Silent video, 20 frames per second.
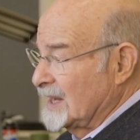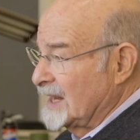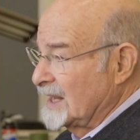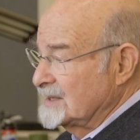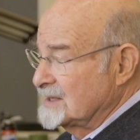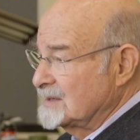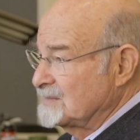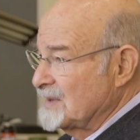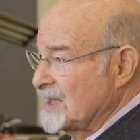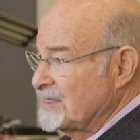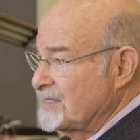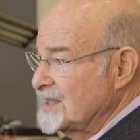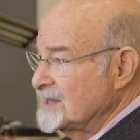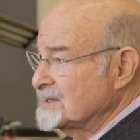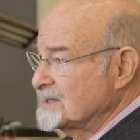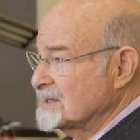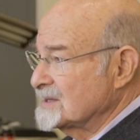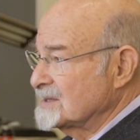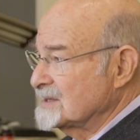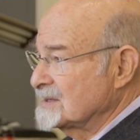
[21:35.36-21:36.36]
did my
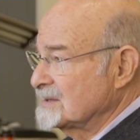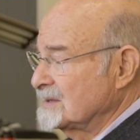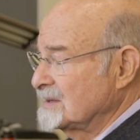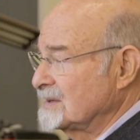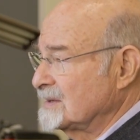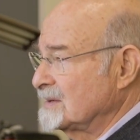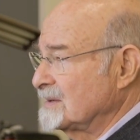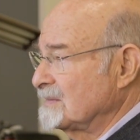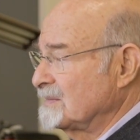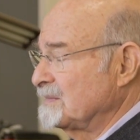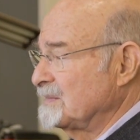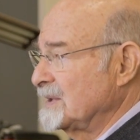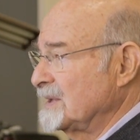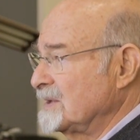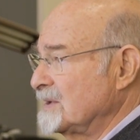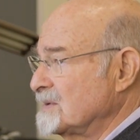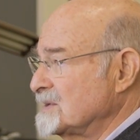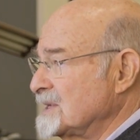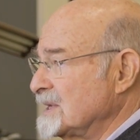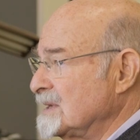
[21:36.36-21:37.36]
thesis
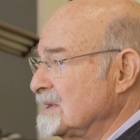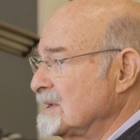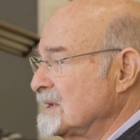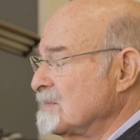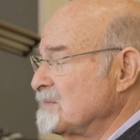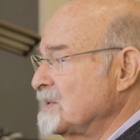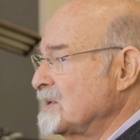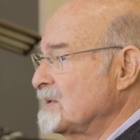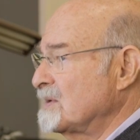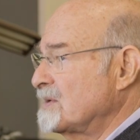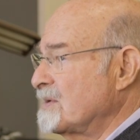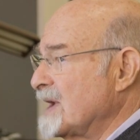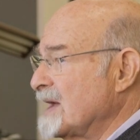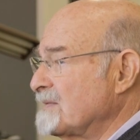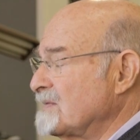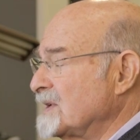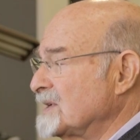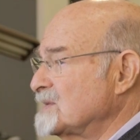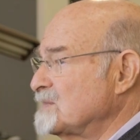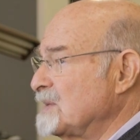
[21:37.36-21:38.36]
using computer
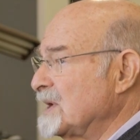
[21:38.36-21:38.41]
graphics,